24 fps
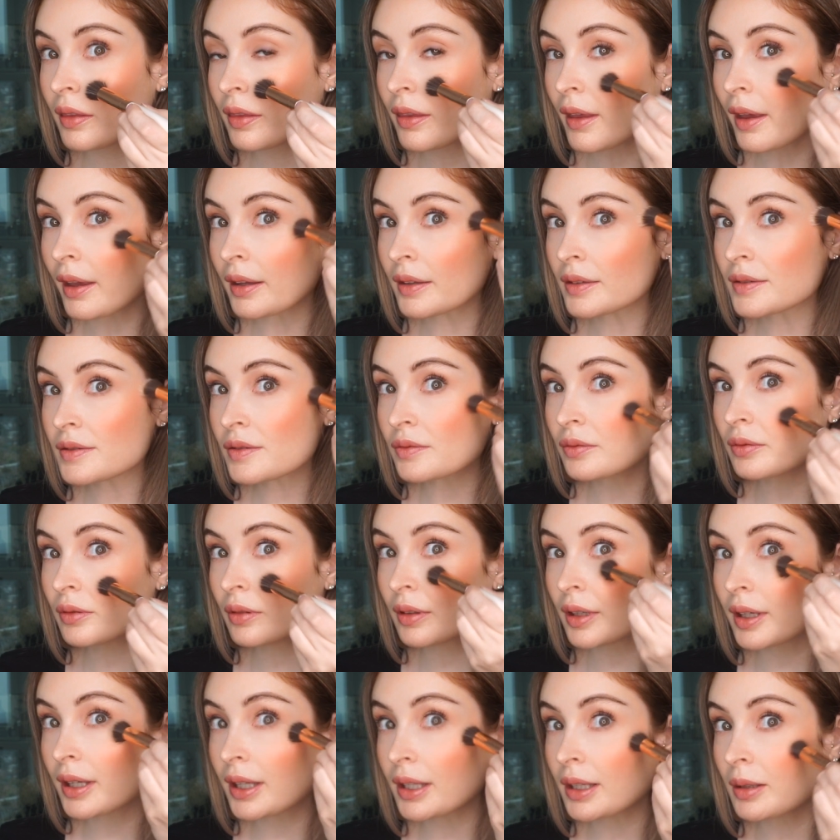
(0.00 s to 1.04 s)
That is
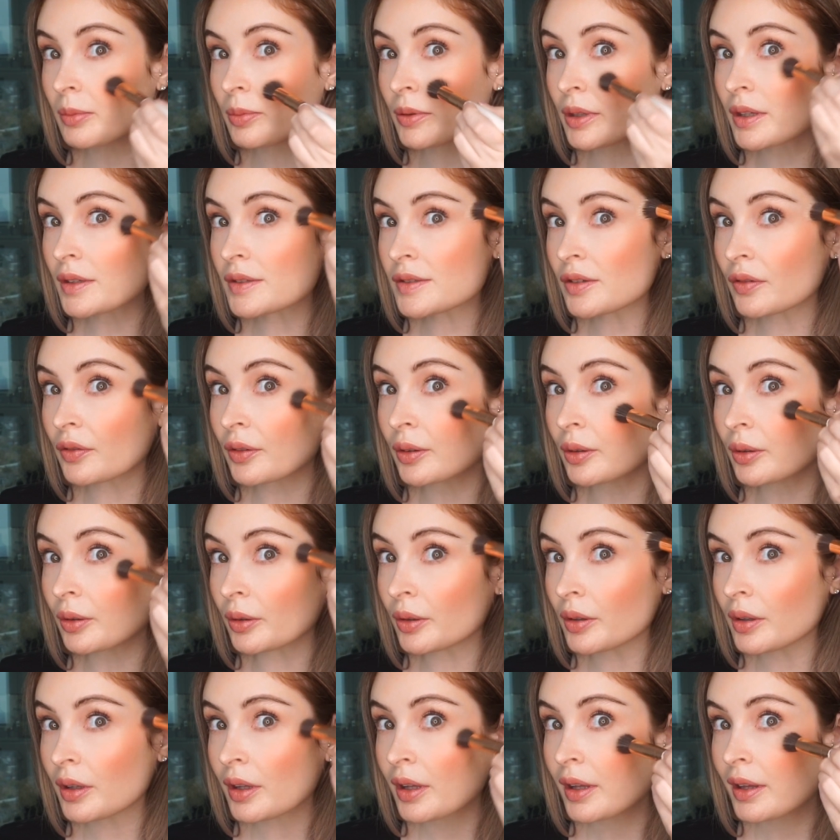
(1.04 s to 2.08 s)
really
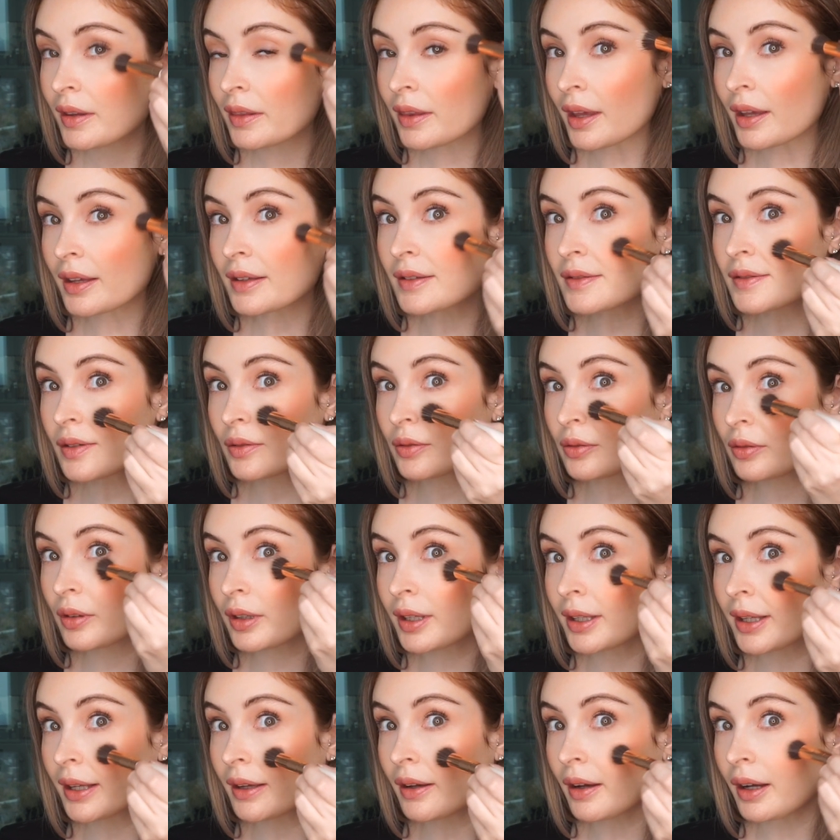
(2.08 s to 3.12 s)
beautiful. That is a
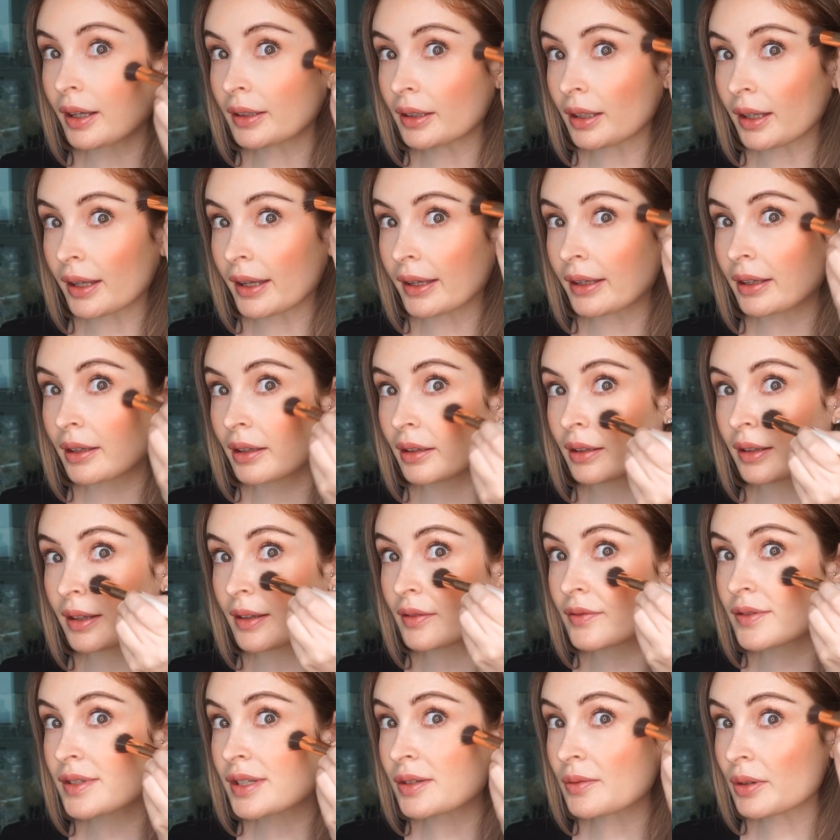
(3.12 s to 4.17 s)
really kind of like,
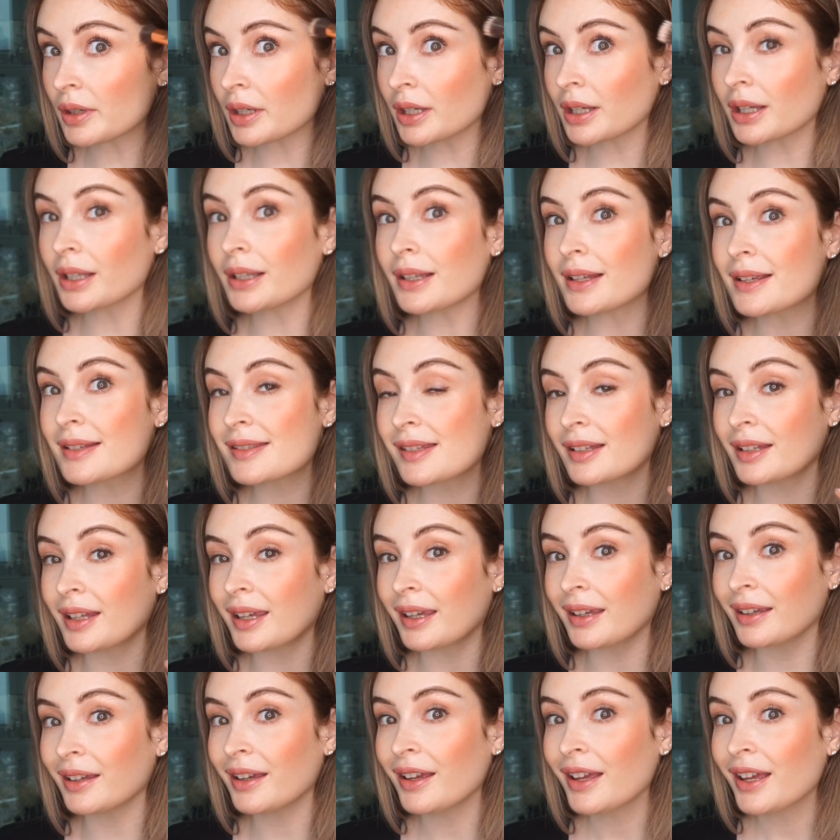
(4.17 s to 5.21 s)
gives you a
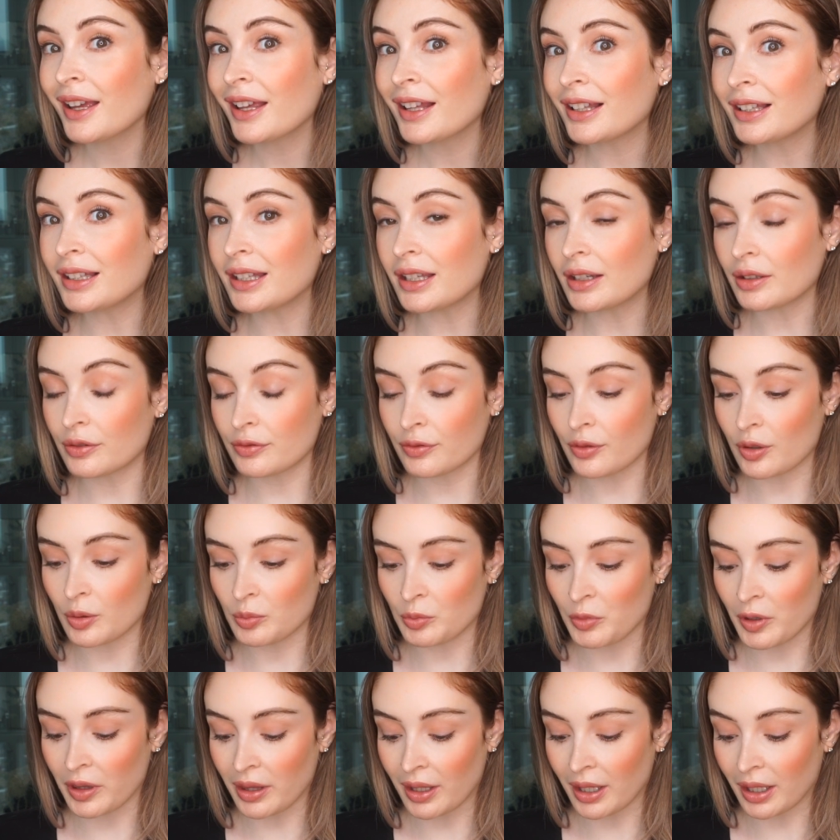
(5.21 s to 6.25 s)
glistening lip from
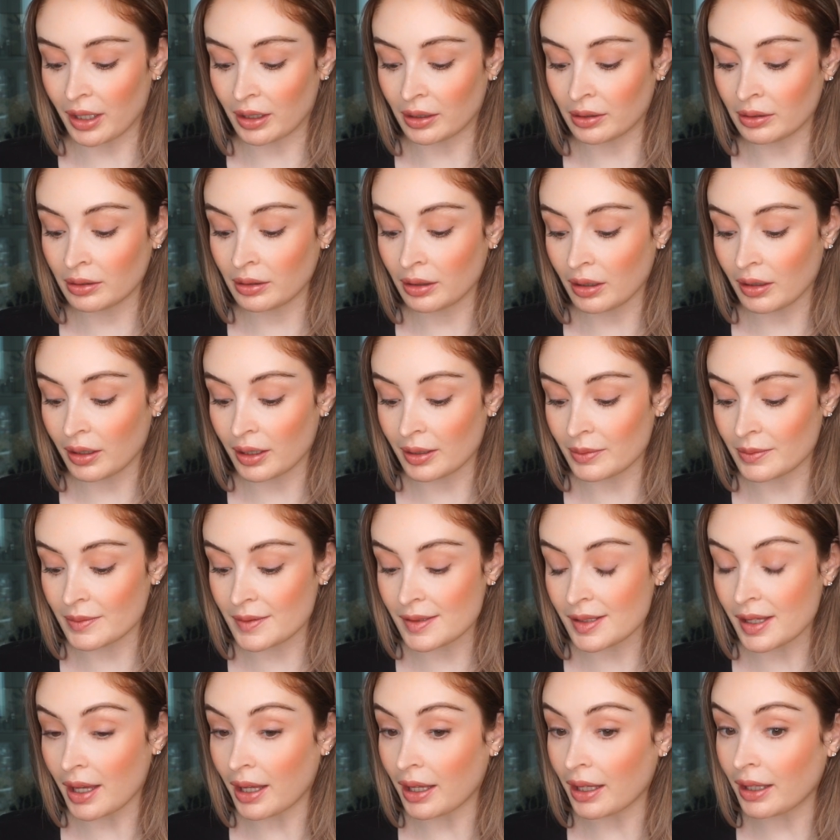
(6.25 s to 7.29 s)
within, I would
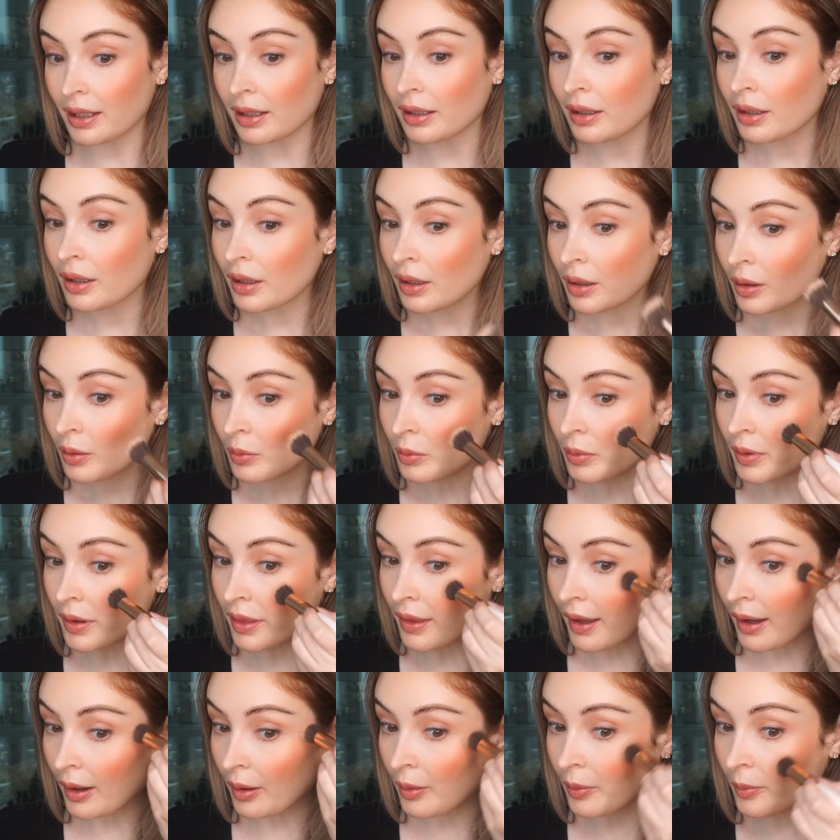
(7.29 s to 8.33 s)
say,
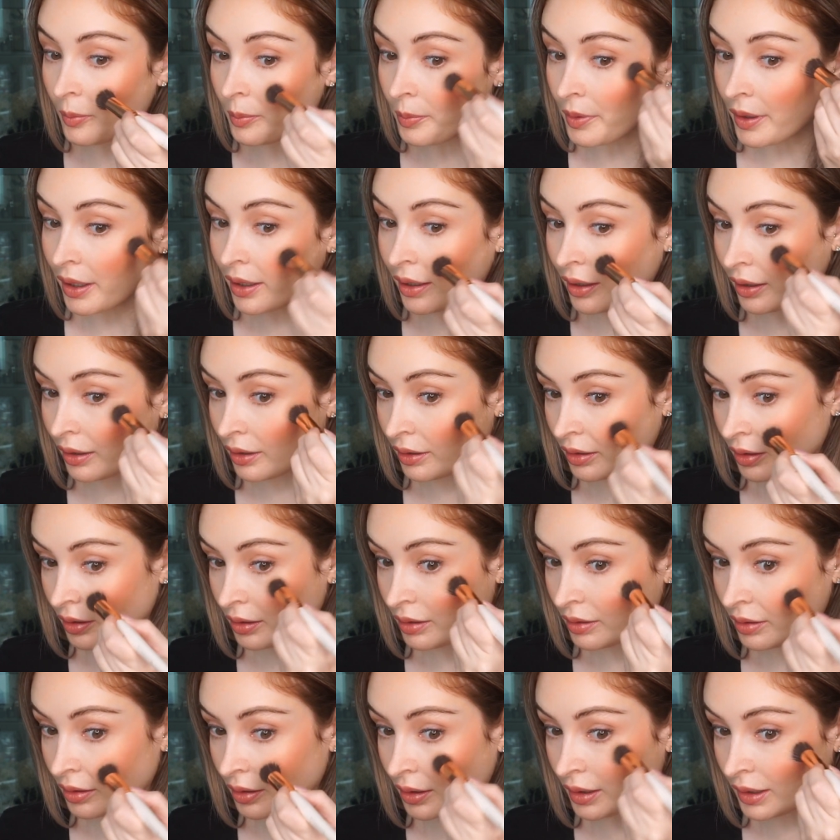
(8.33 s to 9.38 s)
without being
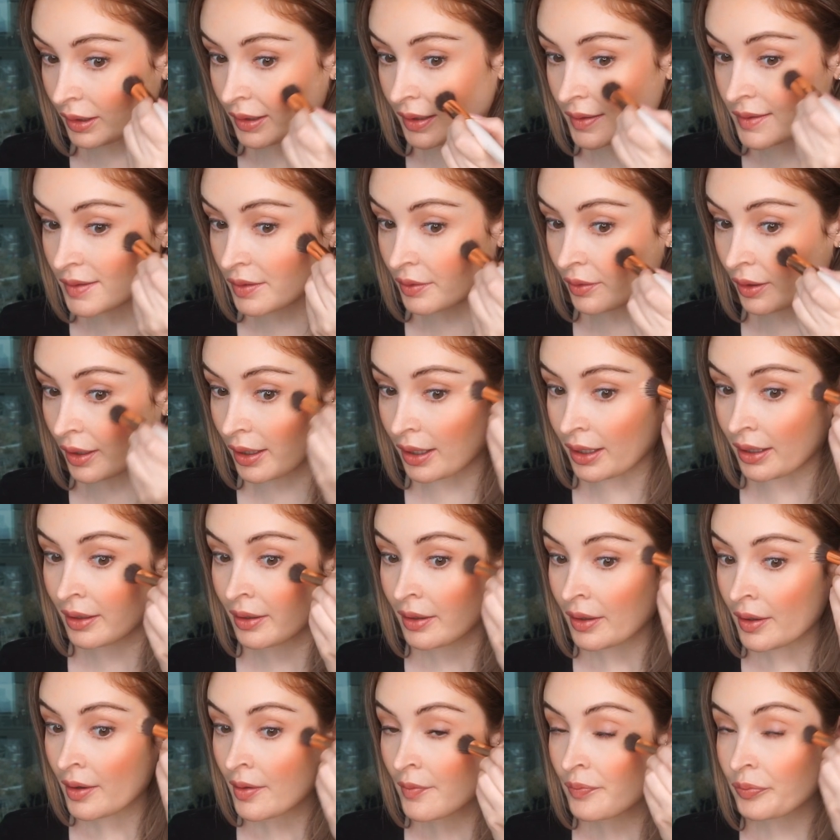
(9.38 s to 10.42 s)
glittery.
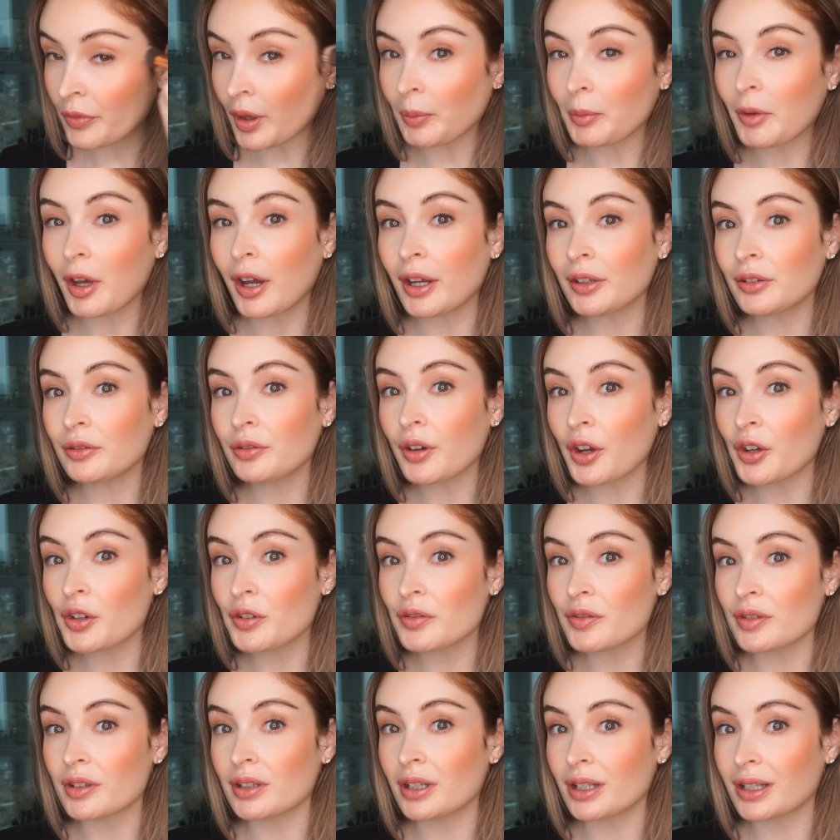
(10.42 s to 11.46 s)
I'm kind of
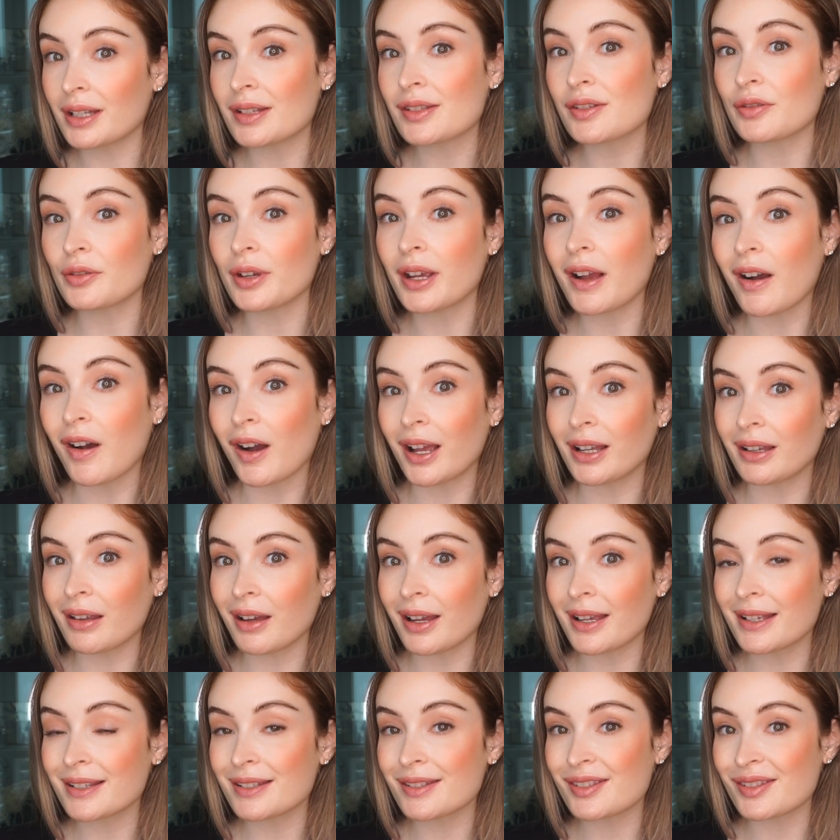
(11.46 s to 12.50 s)
over the glittery
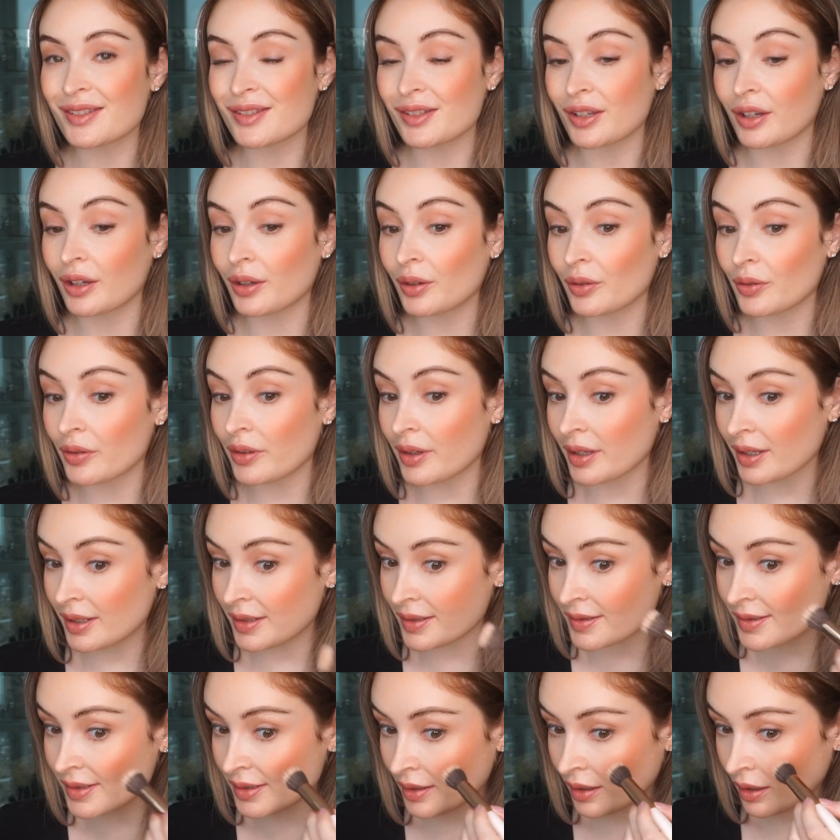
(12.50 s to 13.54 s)
highlights, so
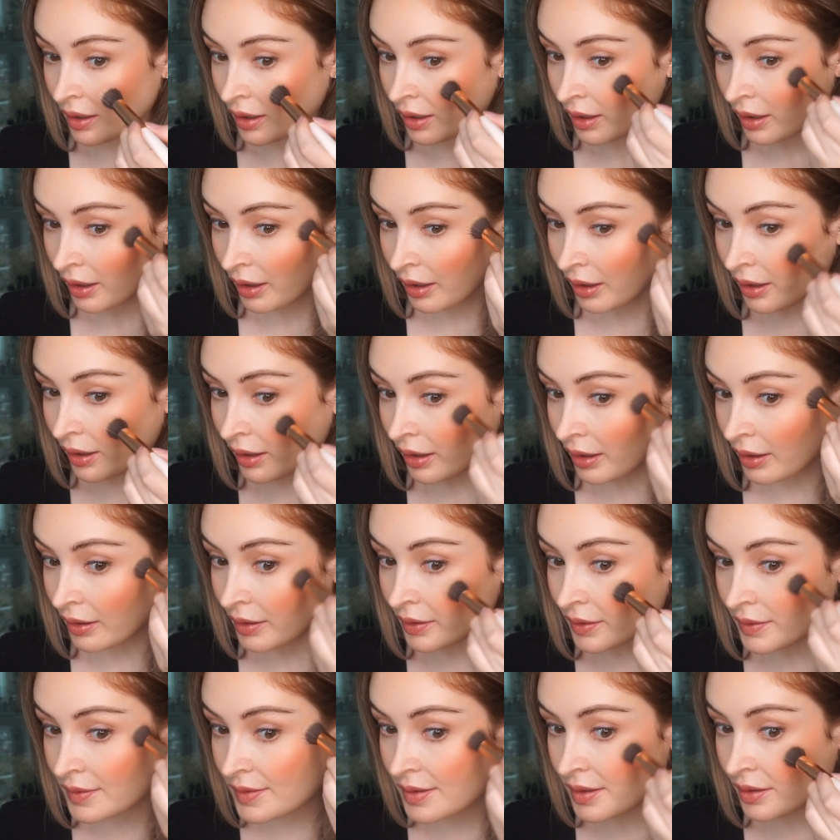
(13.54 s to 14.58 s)
this
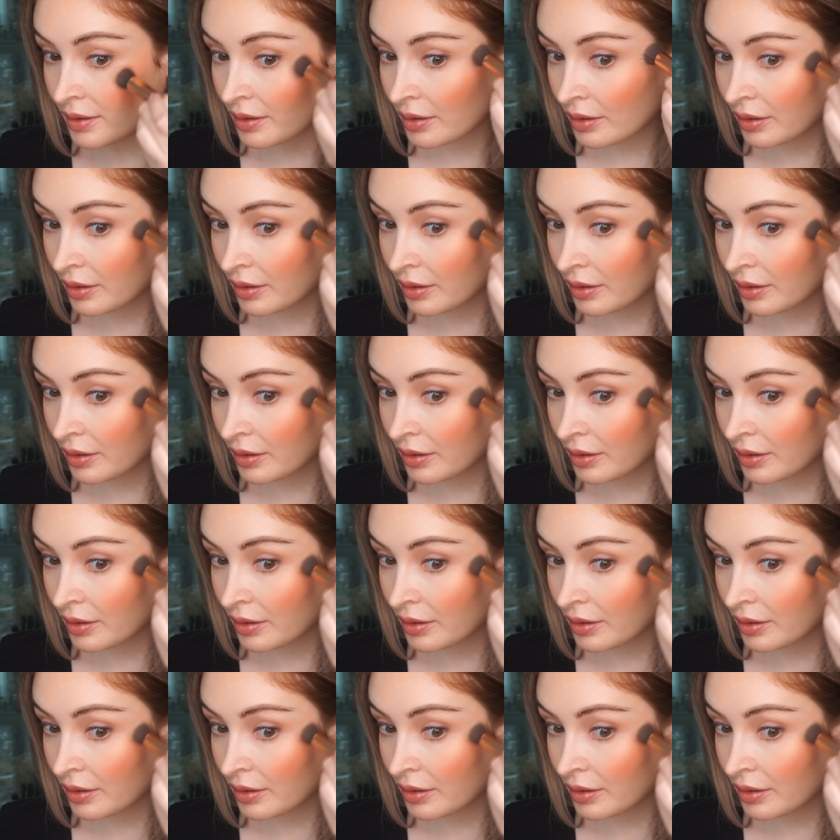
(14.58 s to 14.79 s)
is